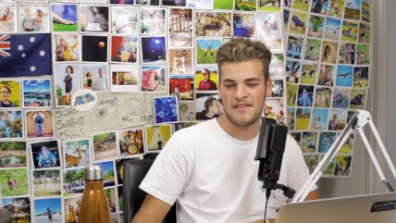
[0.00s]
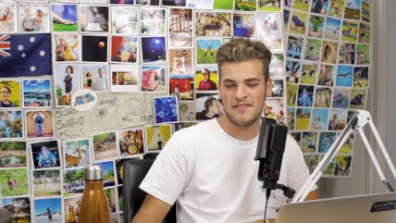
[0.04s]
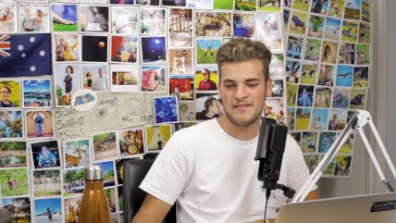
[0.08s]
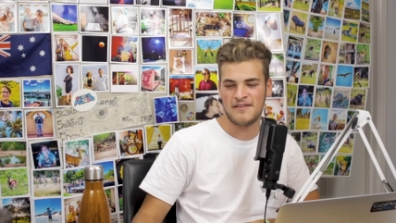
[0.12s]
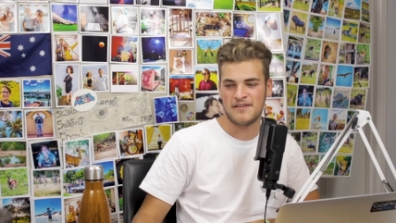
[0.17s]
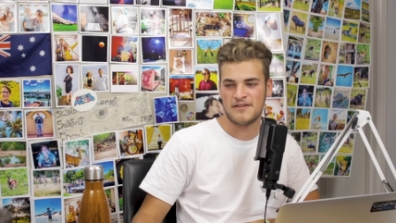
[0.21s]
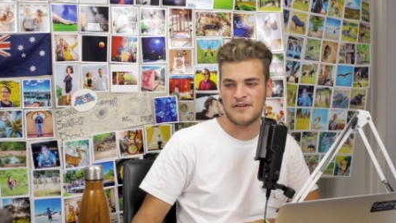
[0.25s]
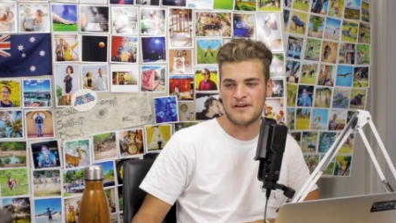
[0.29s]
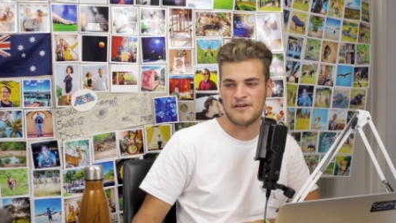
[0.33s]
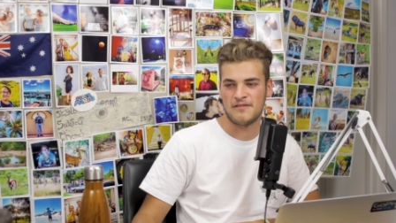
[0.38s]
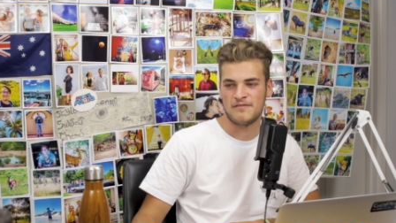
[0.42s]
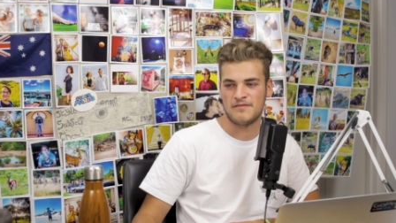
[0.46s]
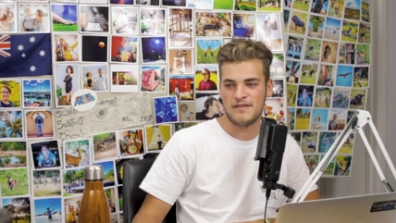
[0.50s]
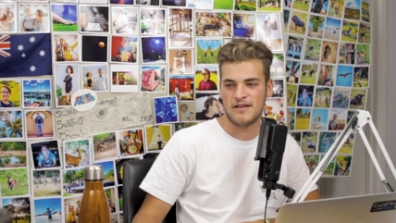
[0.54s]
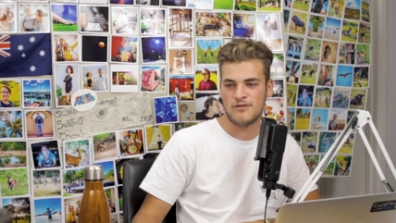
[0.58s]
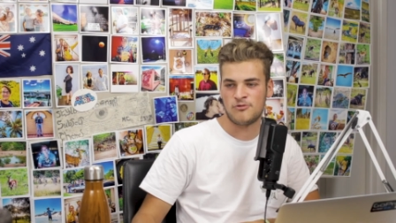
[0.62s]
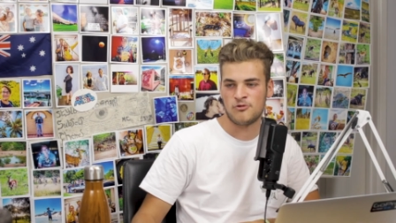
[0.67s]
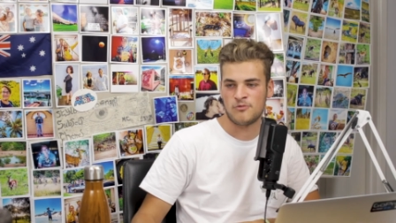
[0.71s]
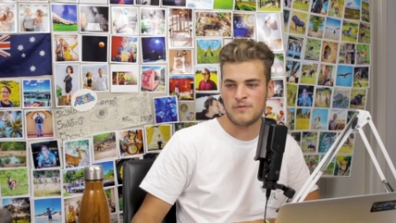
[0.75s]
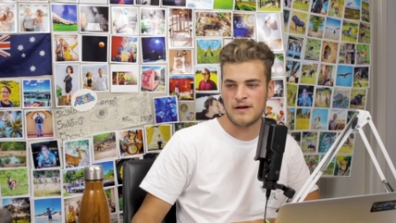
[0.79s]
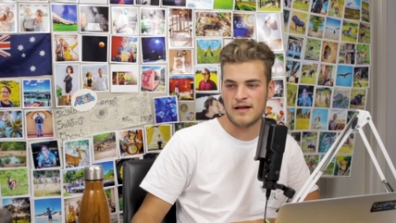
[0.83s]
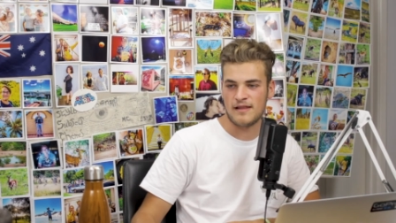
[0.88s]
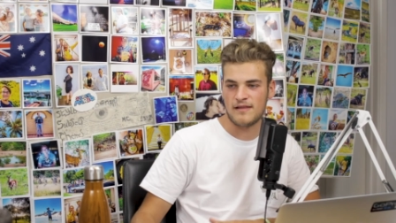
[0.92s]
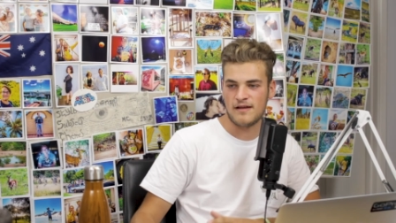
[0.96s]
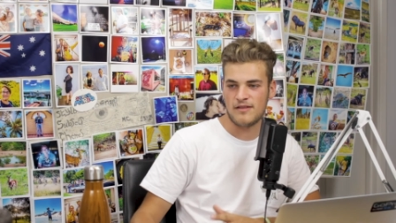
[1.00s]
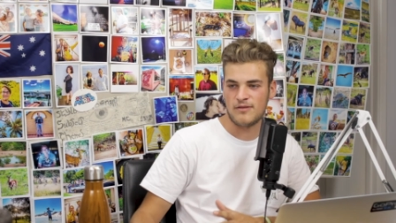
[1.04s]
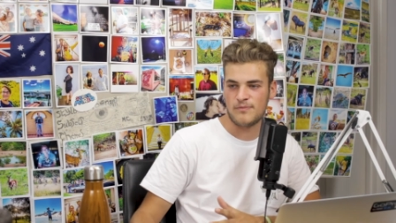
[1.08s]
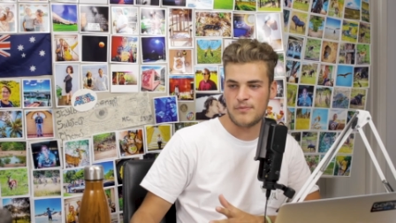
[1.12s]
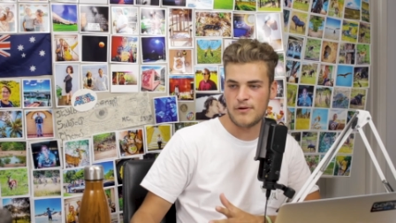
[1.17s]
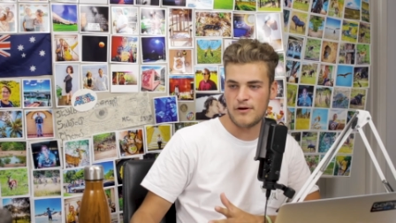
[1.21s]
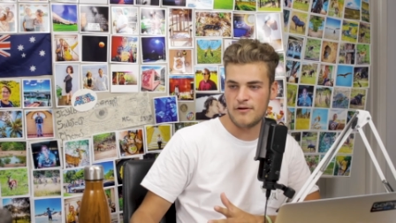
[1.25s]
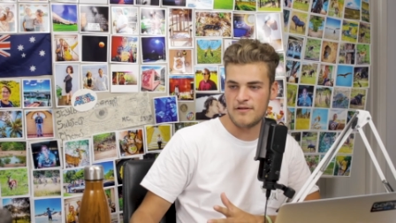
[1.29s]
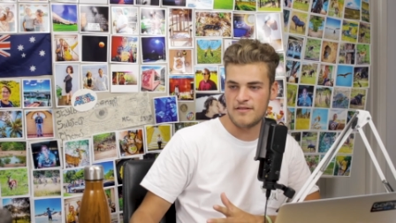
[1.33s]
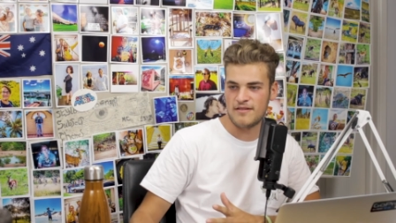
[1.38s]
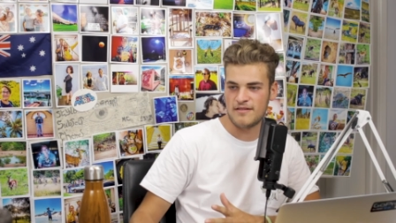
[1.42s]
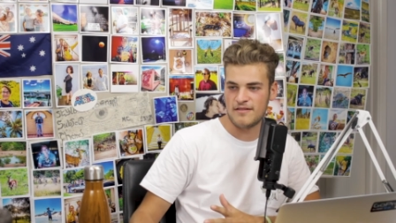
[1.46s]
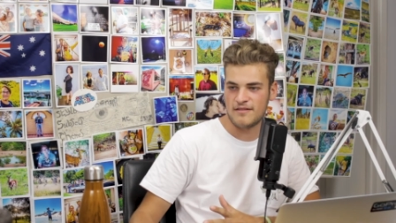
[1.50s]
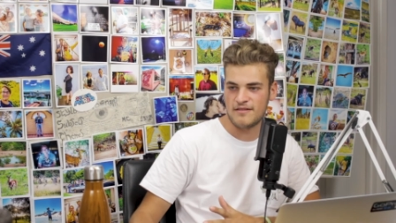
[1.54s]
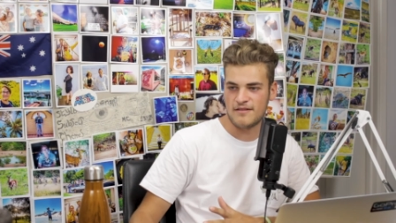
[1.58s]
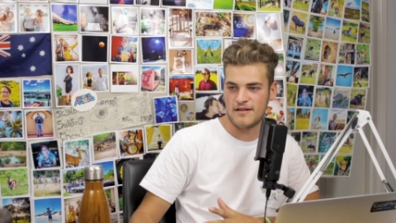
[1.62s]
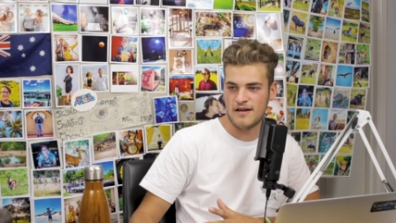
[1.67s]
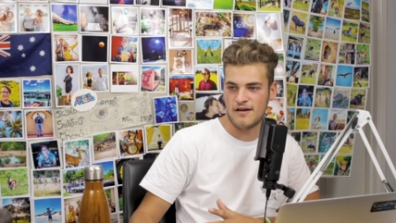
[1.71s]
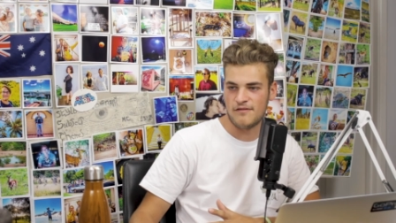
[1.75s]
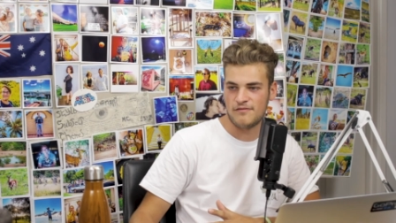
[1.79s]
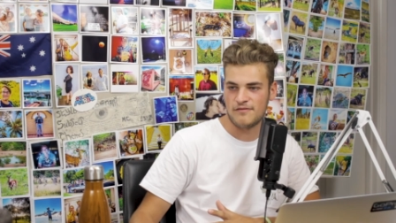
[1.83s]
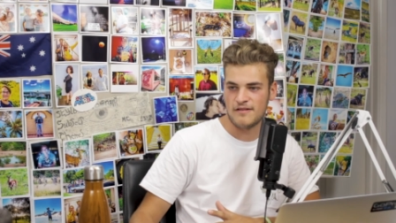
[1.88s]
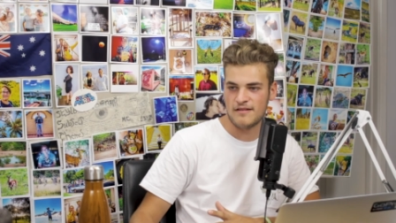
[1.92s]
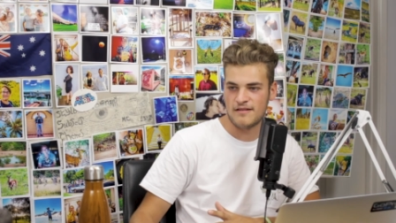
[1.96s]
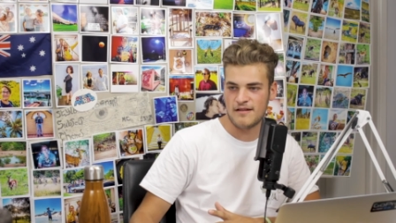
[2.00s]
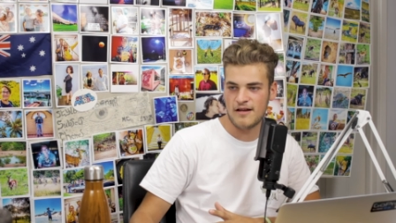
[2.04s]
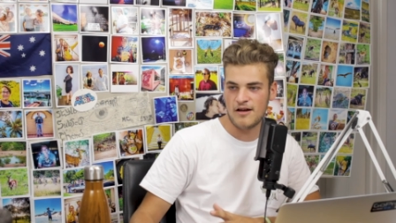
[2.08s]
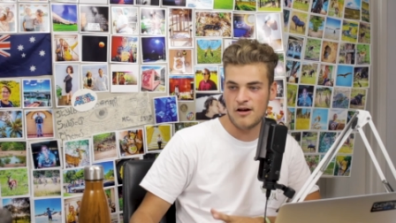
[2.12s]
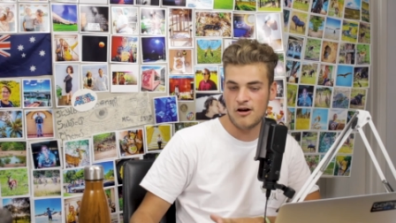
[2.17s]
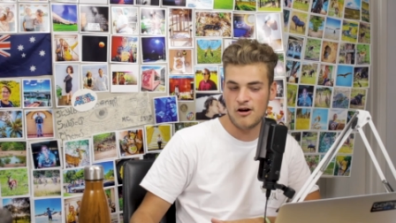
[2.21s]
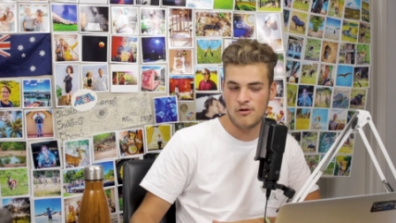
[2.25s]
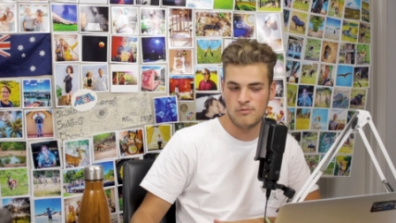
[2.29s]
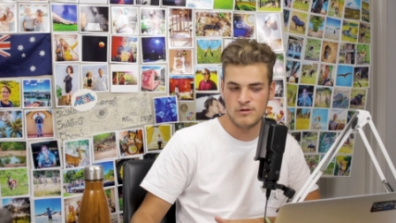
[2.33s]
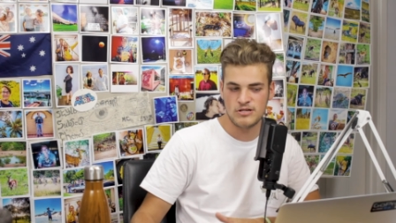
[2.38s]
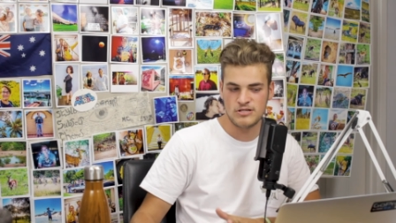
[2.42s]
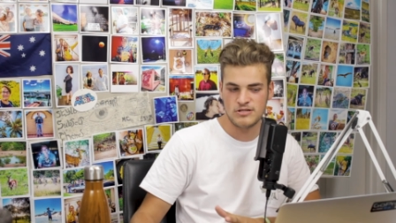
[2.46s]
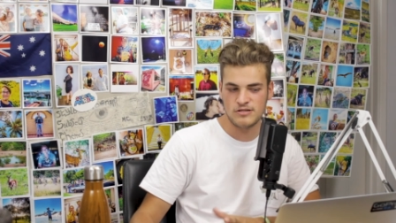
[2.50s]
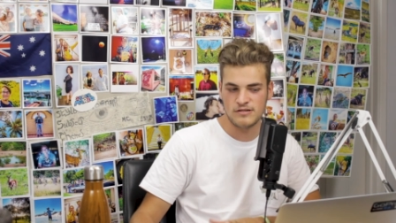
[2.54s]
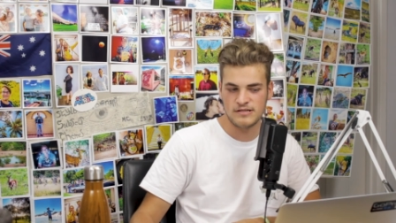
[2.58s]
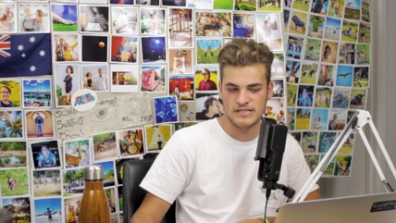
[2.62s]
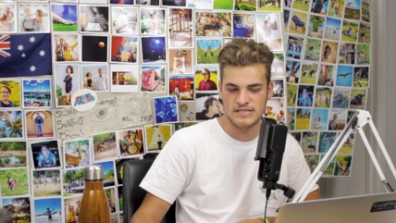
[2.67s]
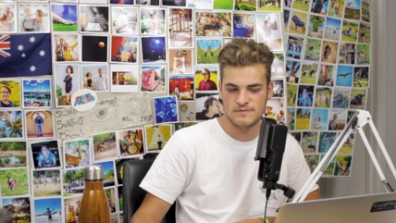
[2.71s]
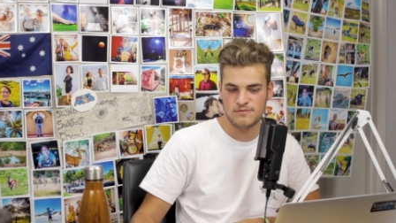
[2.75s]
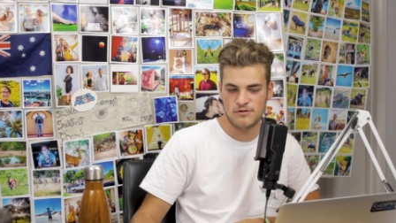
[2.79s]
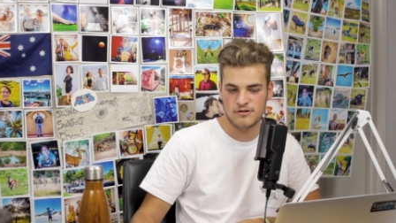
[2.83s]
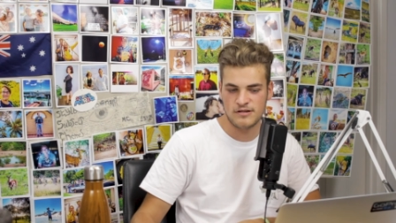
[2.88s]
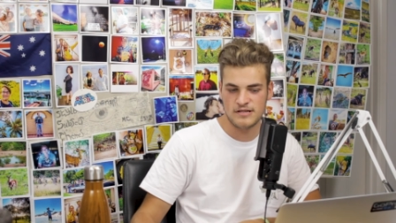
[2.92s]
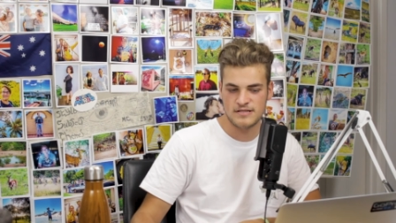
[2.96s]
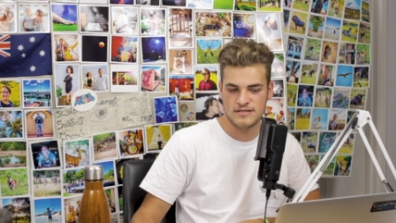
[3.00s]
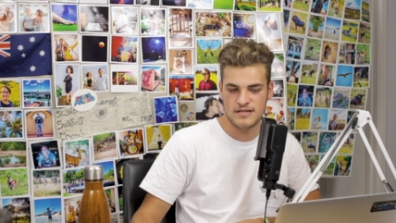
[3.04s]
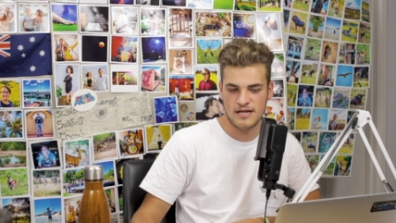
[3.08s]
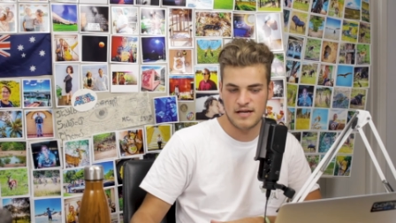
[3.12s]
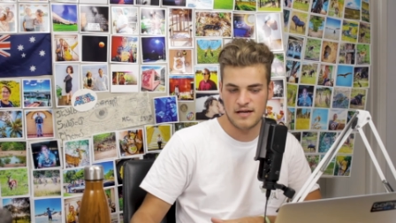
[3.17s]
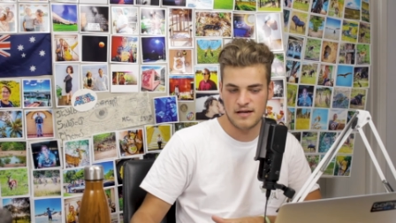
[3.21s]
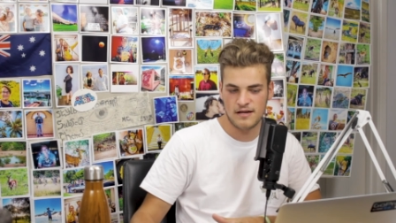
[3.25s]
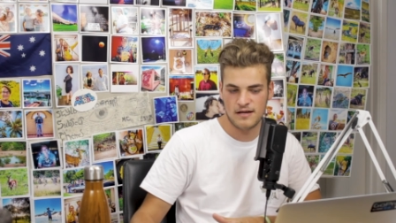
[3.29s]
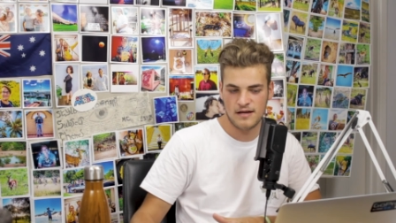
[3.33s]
you know, they're talking about like the posts and stuff, and it's like, oh, we should use this one. It's like,